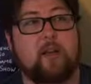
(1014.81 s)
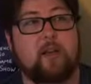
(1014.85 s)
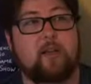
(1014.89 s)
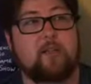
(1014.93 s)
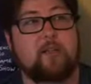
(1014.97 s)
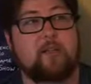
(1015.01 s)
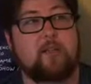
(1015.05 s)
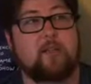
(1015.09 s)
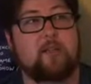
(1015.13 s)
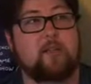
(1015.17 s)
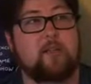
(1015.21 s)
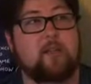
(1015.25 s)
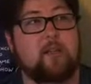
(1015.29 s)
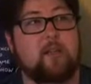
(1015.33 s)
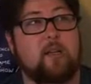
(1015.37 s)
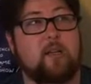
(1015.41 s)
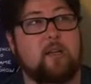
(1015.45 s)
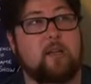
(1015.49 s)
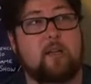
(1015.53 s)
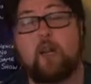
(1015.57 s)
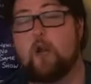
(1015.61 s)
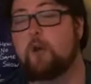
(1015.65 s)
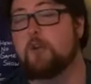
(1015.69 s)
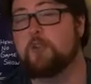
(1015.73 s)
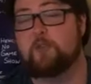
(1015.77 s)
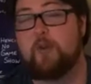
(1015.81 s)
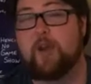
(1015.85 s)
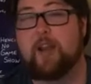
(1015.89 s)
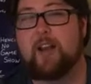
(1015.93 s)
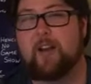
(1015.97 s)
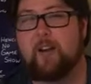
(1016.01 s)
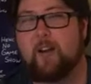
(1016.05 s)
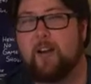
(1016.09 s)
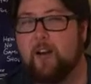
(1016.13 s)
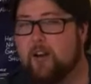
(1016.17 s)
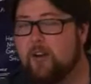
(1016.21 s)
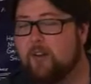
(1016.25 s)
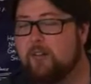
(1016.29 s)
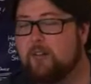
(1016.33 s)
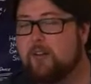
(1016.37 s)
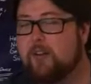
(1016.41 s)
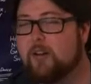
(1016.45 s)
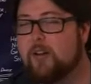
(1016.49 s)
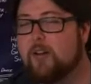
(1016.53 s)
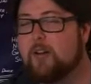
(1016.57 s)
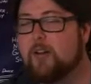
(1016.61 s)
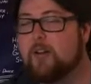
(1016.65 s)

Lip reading: It's rated R.